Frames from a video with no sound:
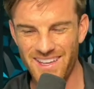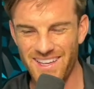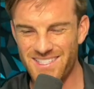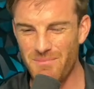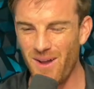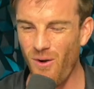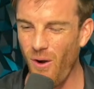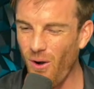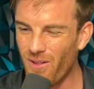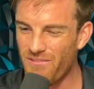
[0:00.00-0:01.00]
it's about
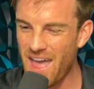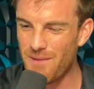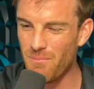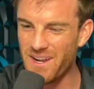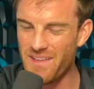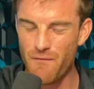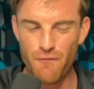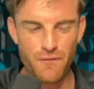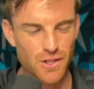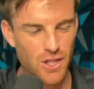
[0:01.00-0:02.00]
all of that money
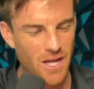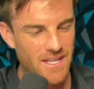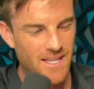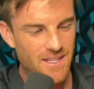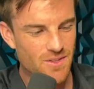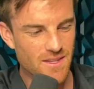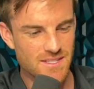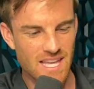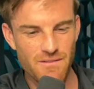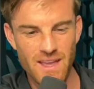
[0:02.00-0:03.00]
flooding into the
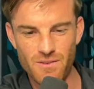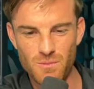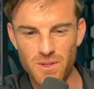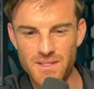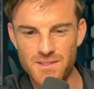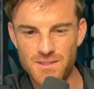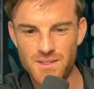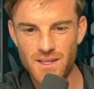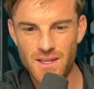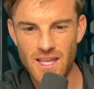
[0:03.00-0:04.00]
safe haven
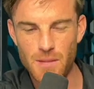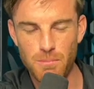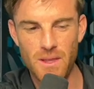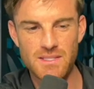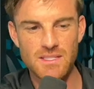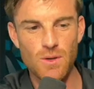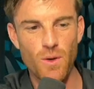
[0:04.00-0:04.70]
places and the places.